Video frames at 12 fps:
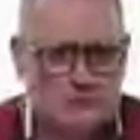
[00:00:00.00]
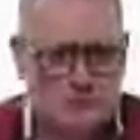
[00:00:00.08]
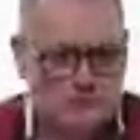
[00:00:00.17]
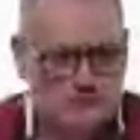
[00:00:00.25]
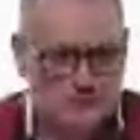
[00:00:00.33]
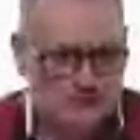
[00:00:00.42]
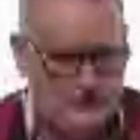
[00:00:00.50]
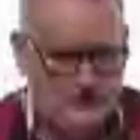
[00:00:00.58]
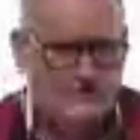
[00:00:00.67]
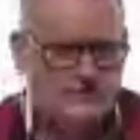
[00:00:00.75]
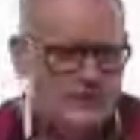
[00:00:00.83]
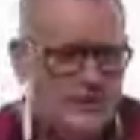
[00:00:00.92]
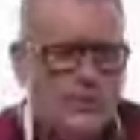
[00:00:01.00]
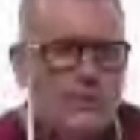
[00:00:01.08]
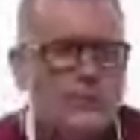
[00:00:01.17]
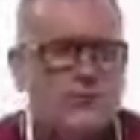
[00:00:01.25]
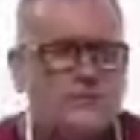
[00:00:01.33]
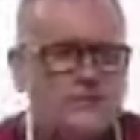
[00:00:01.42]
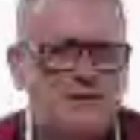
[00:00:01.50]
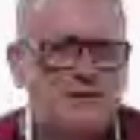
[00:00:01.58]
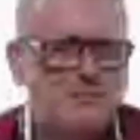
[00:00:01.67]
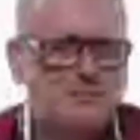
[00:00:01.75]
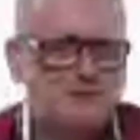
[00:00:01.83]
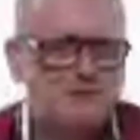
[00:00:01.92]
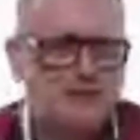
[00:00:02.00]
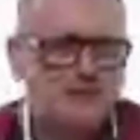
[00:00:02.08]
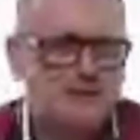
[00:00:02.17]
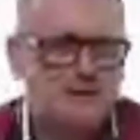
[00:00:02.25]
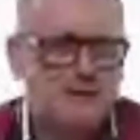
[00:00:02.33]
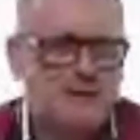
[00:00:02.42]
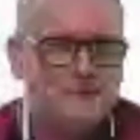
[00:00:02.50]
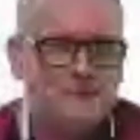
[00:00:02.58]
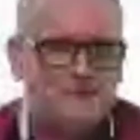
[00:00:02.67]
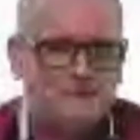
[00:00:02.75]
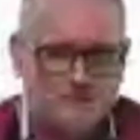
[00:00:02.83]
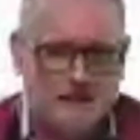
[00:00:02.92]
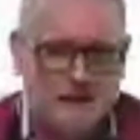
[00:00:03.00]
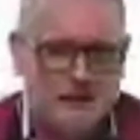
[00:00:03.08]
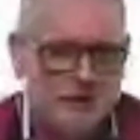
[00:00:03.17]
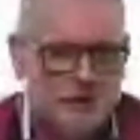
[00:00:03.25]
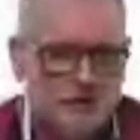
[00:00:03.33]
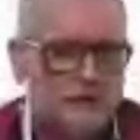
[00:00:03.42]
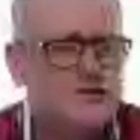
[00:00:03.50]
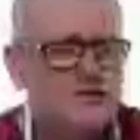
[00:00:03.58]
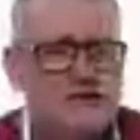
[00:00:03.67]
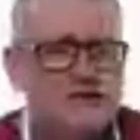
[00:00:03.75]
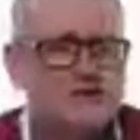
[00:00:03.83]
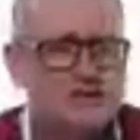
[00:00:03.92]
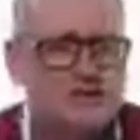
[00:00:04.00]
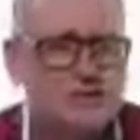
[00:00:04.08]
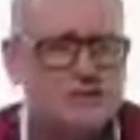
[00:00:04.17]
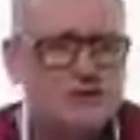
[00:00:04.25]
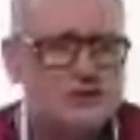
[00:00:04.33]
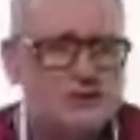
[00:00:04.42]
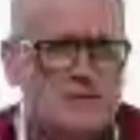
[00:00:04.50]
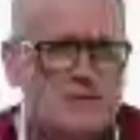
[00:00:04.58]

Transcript: to fix all what need to be fixed and, and stay for the next generations.